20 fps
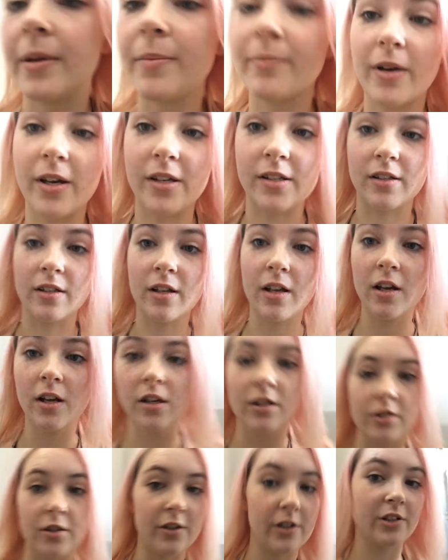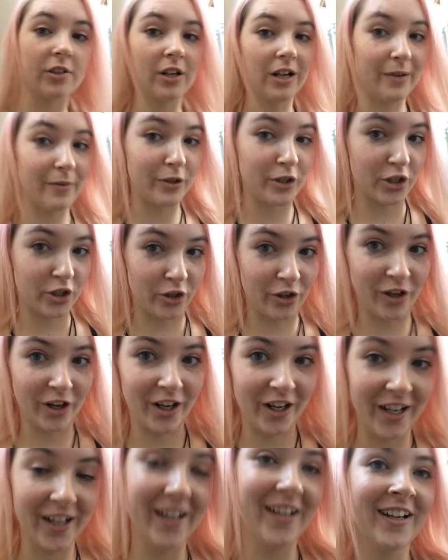me in person. So he's gonna have a
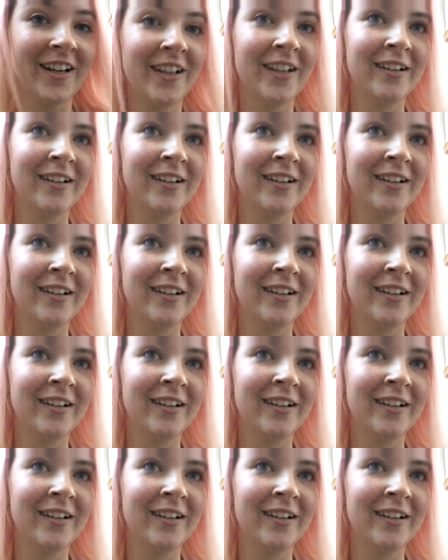shocker.